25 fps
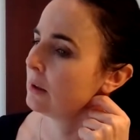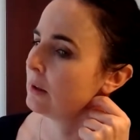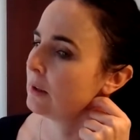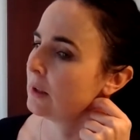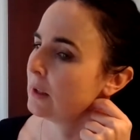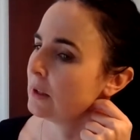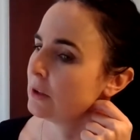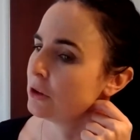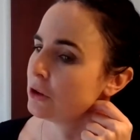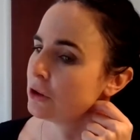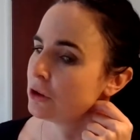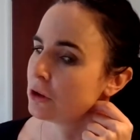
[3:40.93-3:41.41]

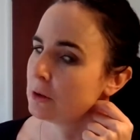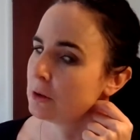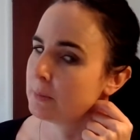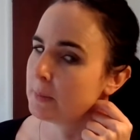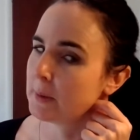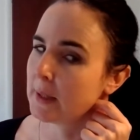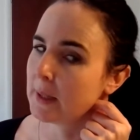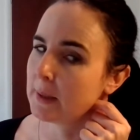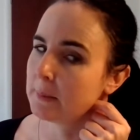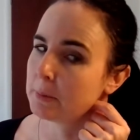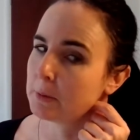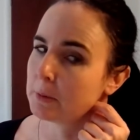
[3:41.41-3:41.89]
and you should
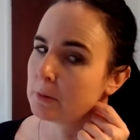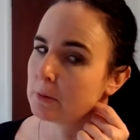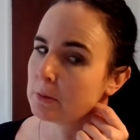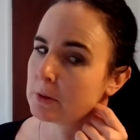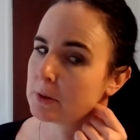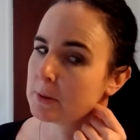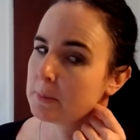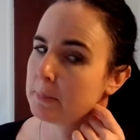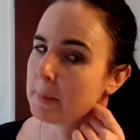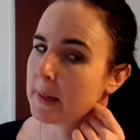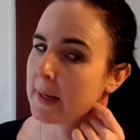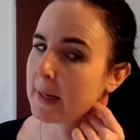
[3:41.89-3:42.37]
be able
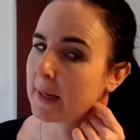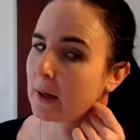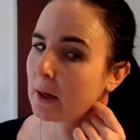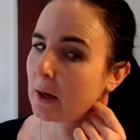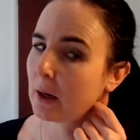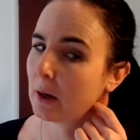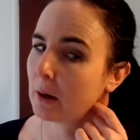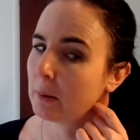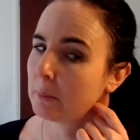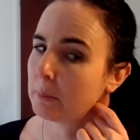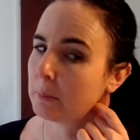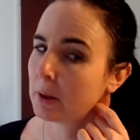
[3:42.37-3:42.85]
to pick
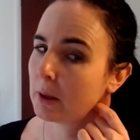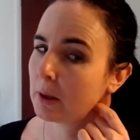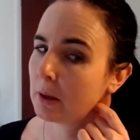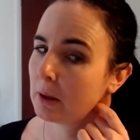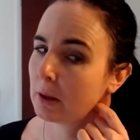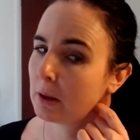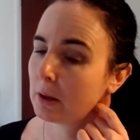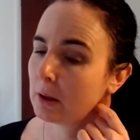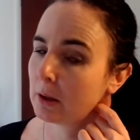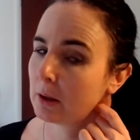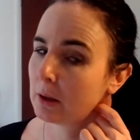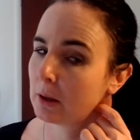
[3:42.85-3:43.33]
up,